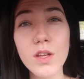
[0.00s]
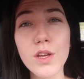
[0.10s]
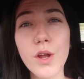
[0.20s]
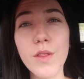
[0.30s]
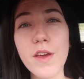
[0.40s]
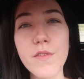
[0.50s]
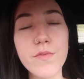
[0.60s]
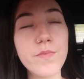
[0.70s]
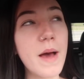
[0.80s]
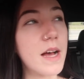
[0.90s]
you know,
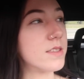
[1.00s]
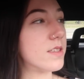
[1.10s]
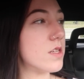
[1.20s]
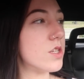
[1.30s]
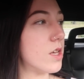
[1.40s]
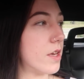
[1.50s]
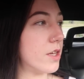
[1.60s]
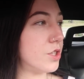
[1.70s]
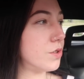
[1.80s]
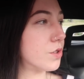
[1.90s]
they've passed this
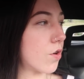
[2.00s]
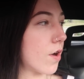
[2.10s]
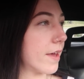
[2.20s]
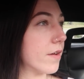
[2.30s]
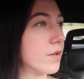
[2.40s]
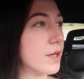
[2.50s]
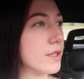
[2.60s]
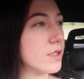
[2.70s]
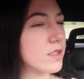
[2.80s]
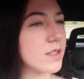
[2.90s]
year due to chronic
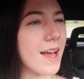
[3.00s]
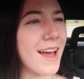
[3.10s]
illness.